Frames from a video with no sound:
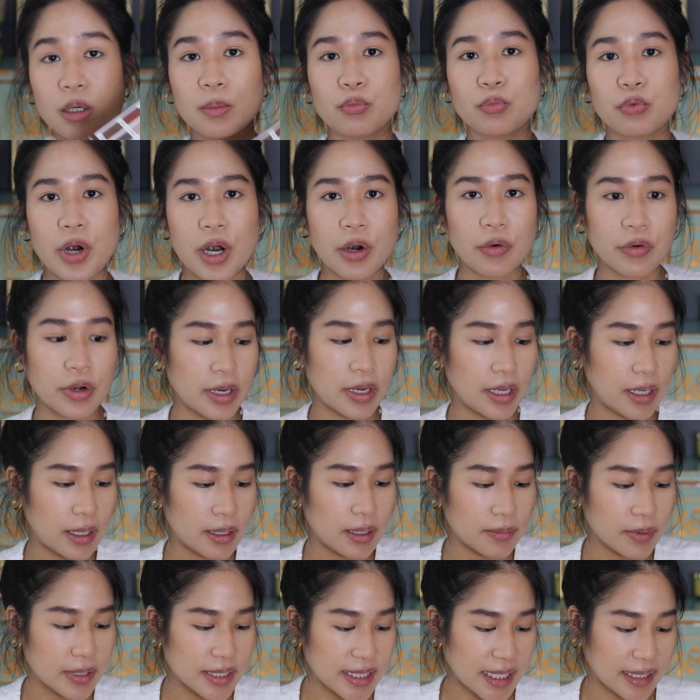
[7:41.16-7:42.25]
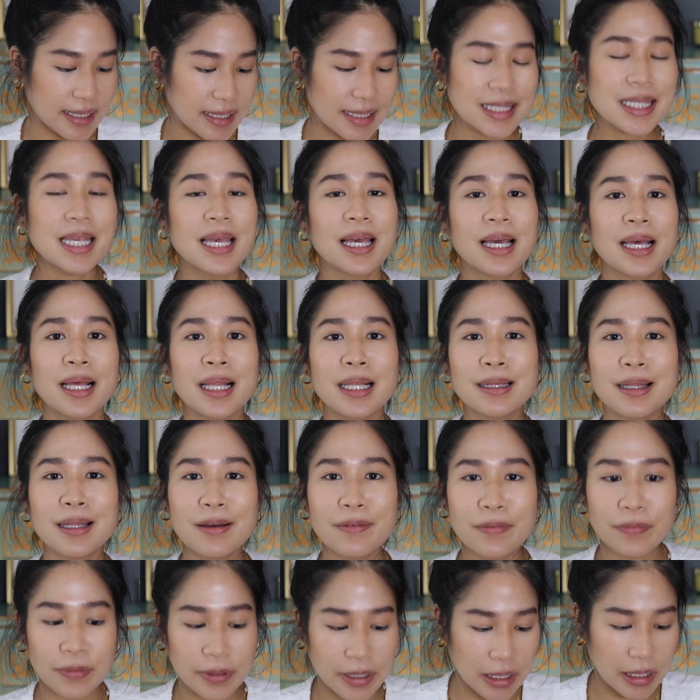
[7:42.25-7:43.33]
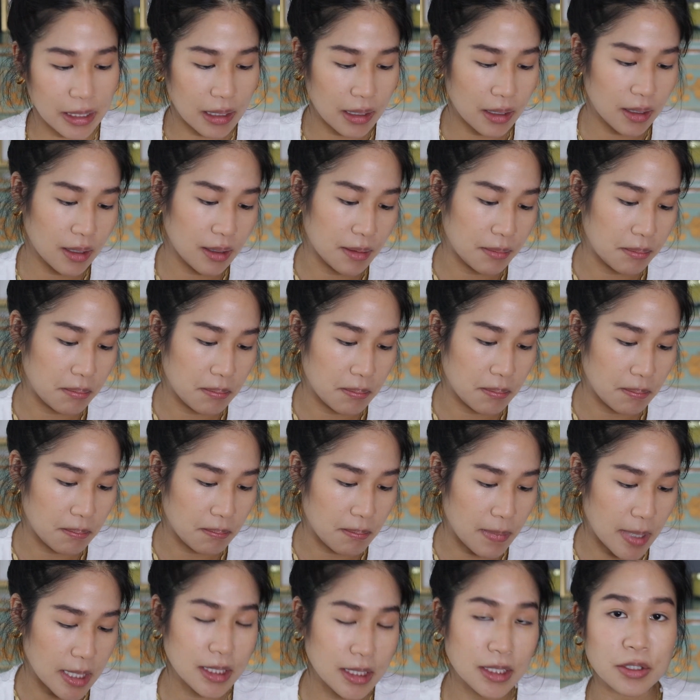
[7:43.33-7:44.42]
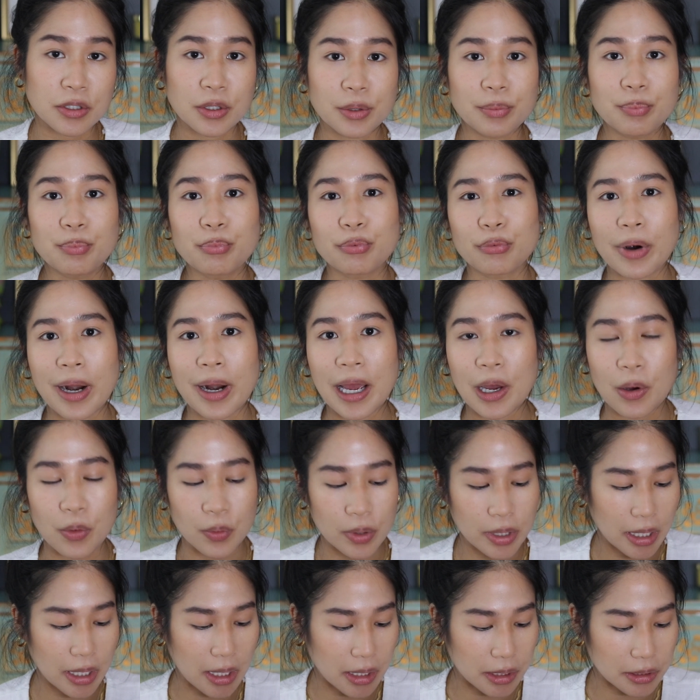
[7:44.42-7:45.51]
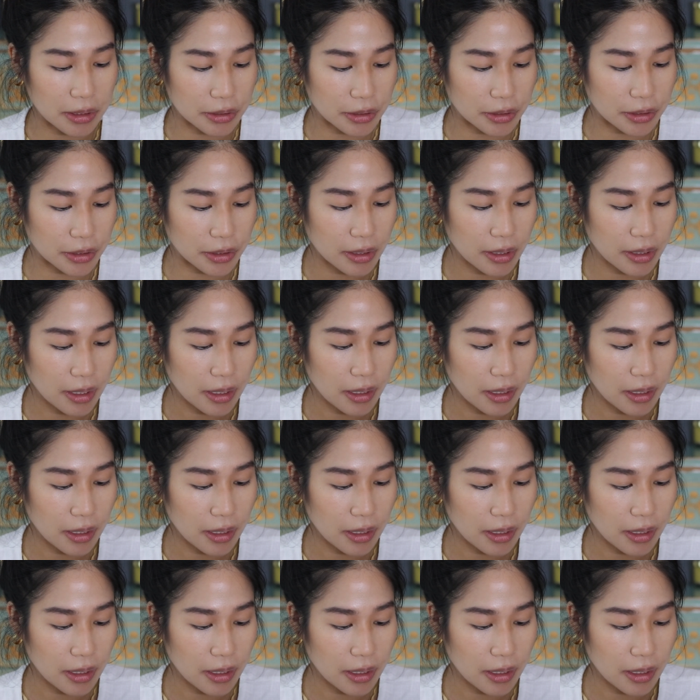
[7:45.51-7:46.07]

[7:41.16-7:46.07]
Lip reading: Prairie. It's like this lovely mustard brown color,